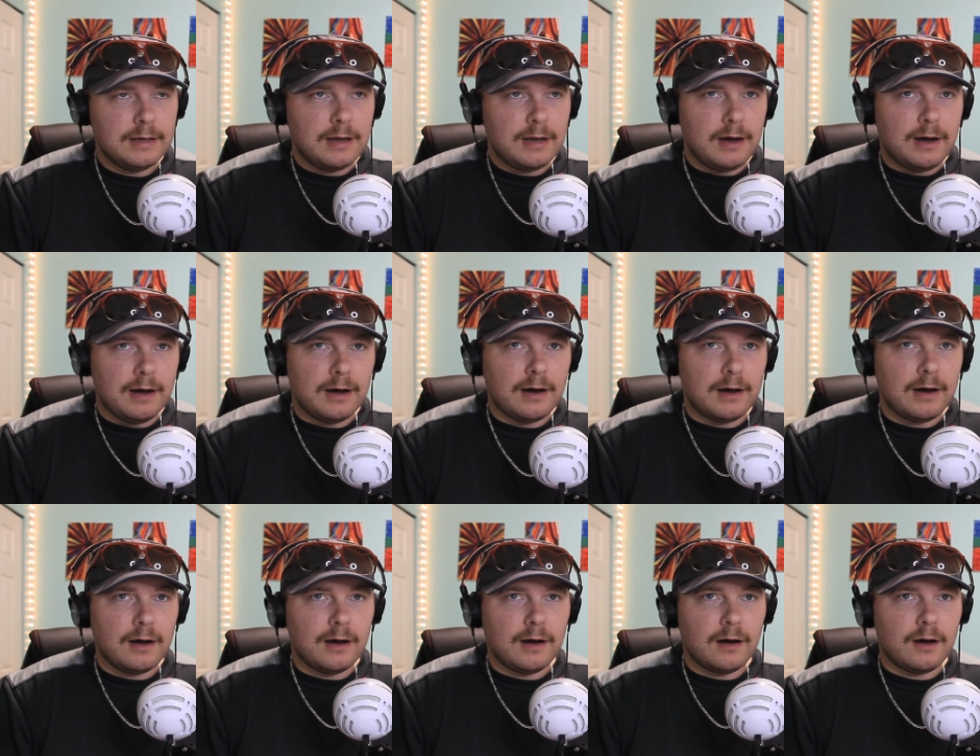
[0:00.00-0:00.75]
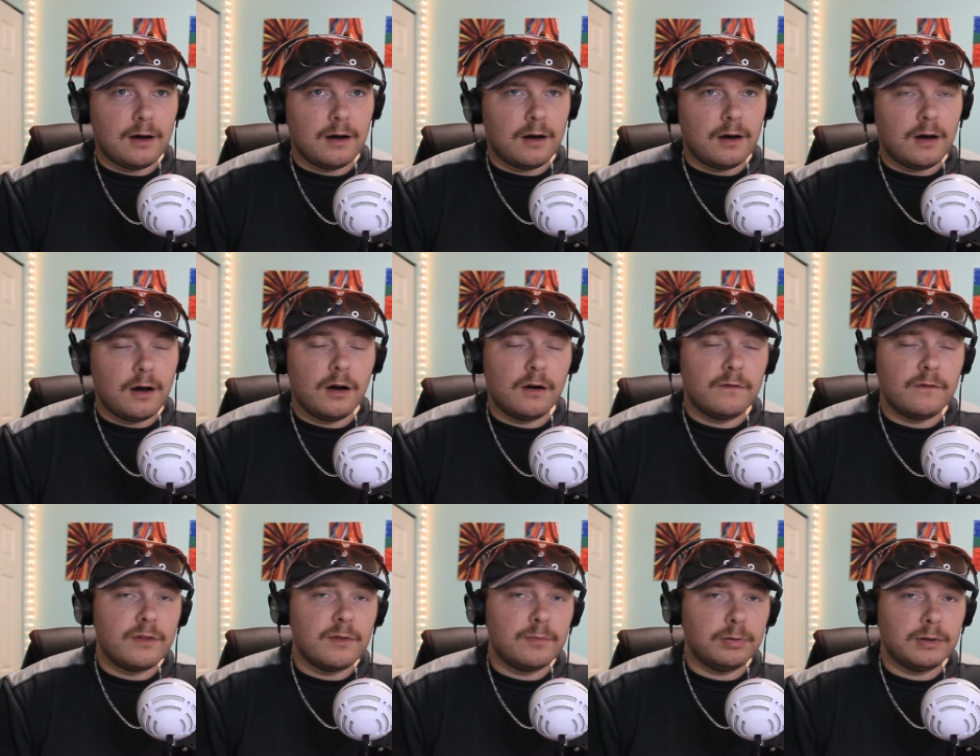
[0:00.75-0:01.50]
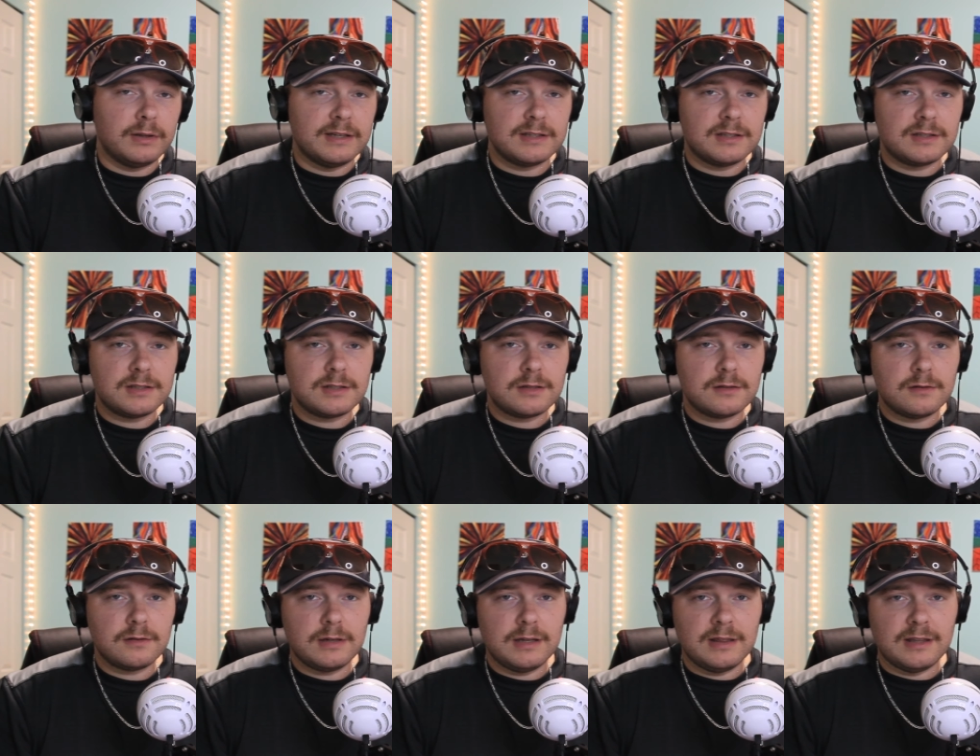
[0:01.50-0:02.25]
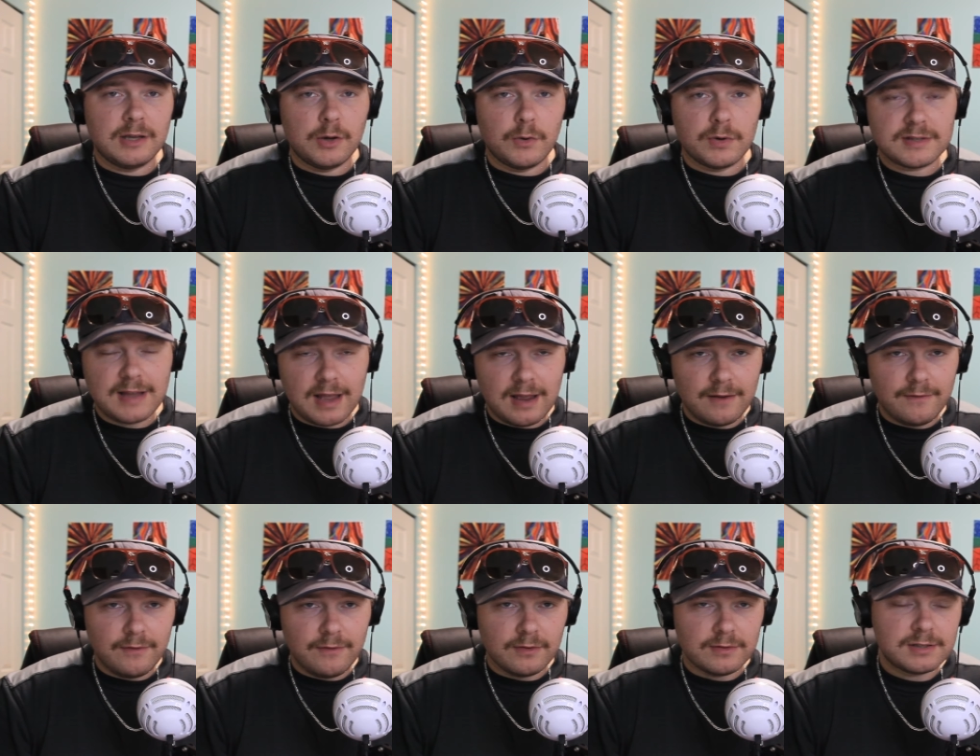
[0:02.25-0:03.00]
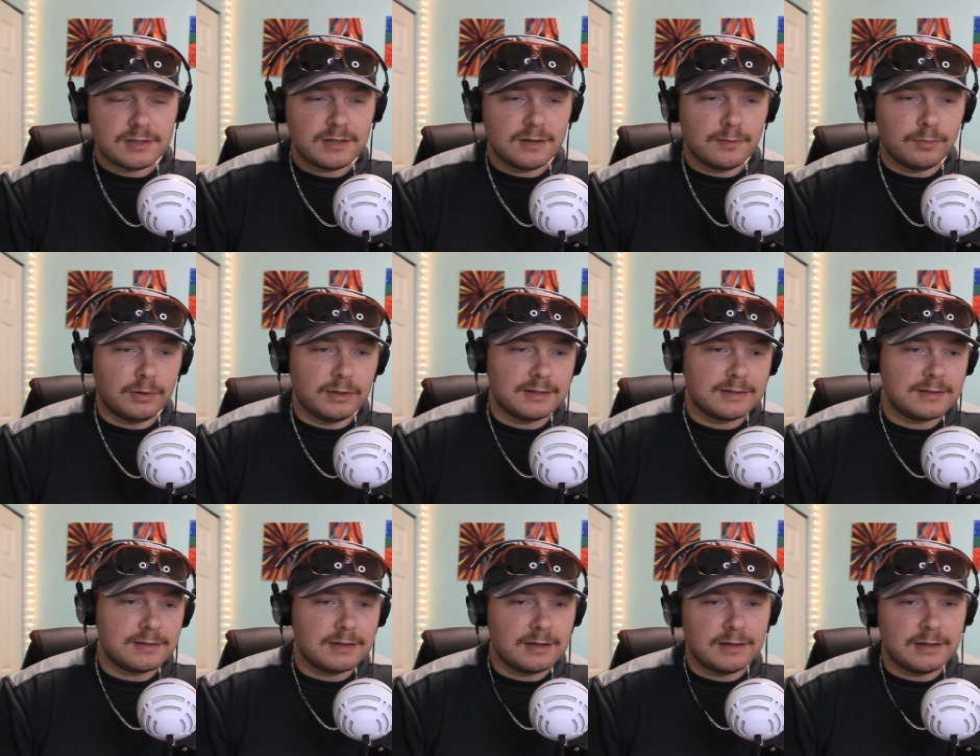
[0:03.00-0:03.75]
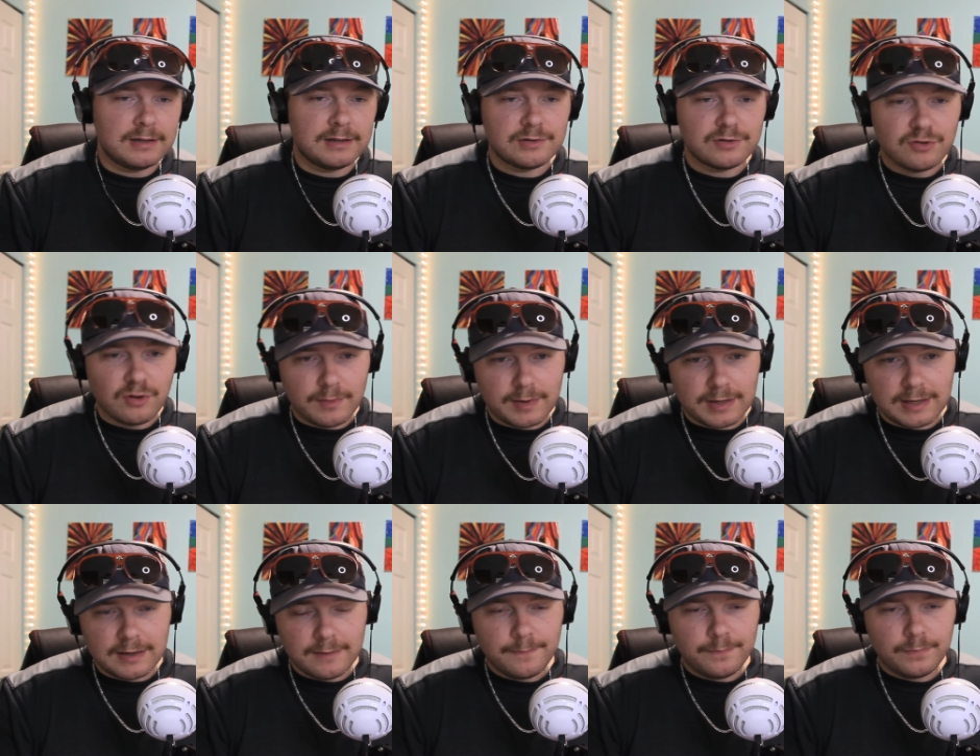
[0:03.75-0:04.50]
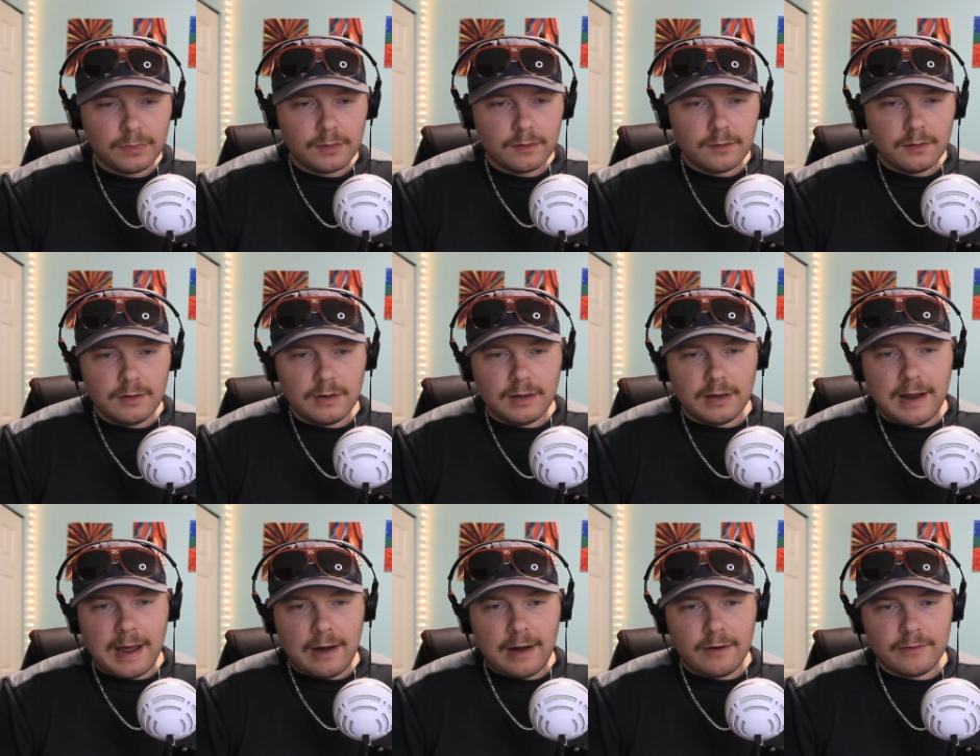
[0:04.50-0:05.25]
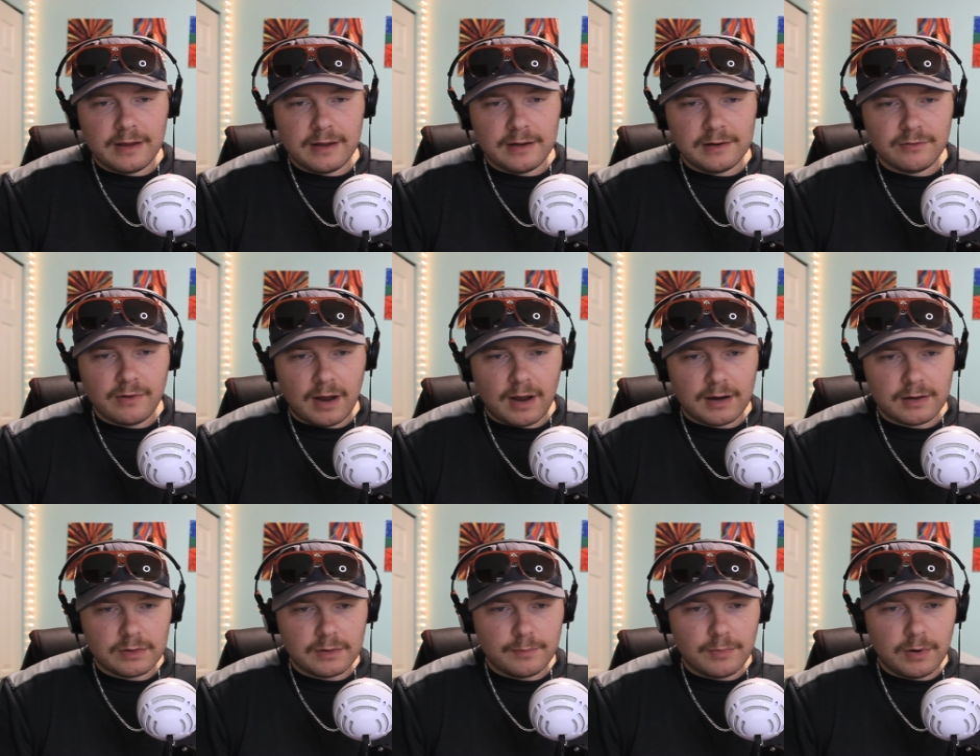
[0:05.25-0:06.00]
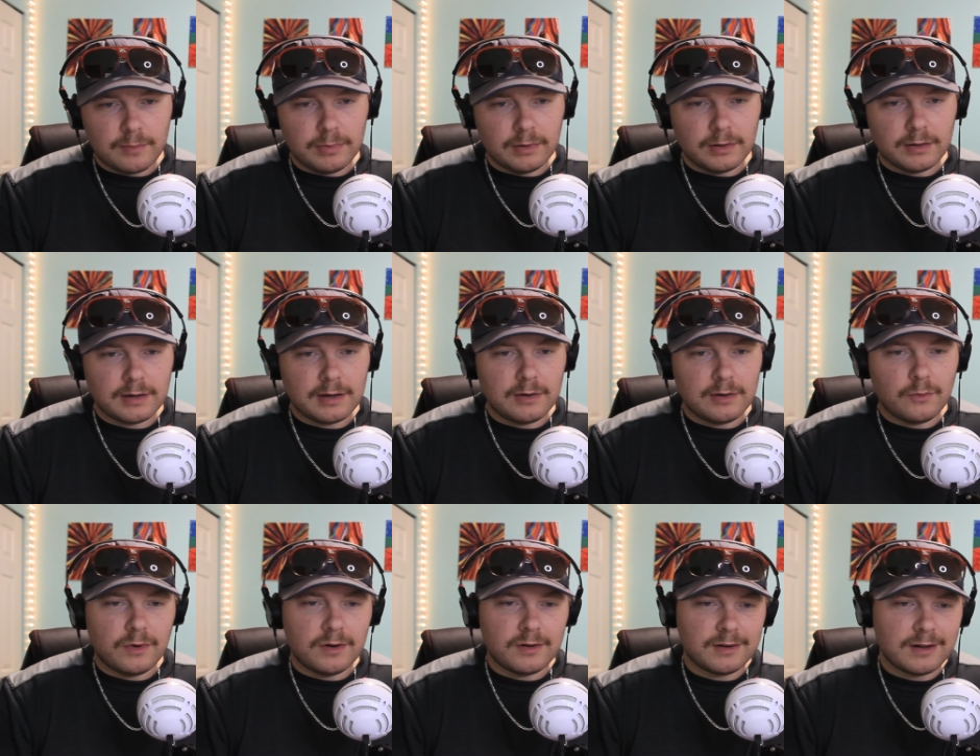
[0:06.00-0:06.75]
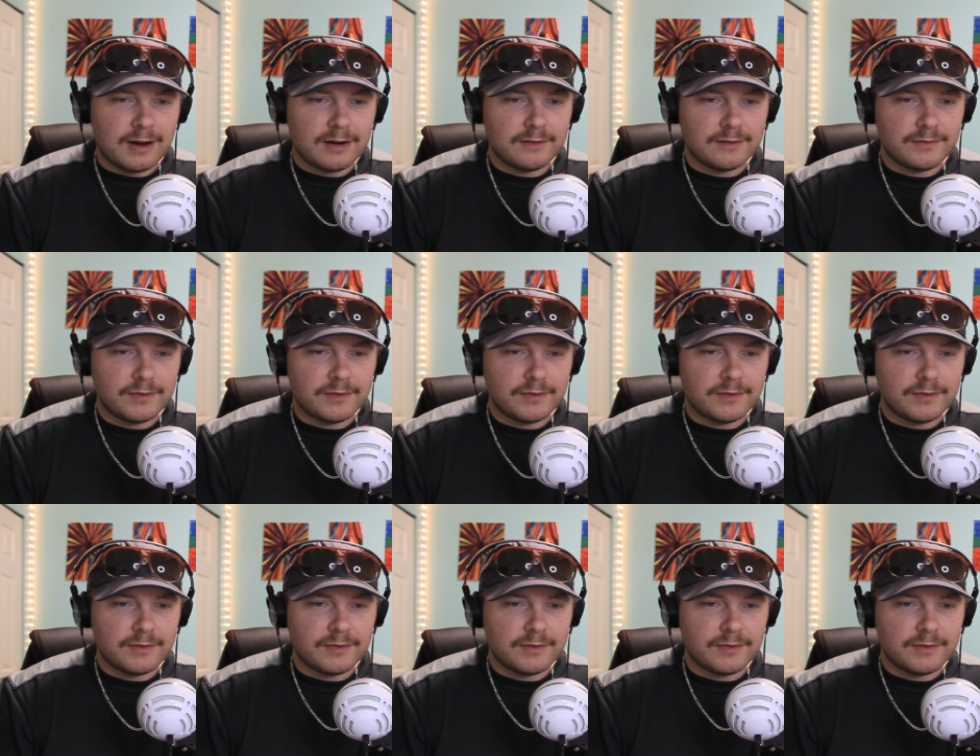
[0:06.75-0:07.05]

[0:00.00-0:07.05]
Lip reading: Of the police in the USA versus the police in Germany, and how they interact with the public, and what kind of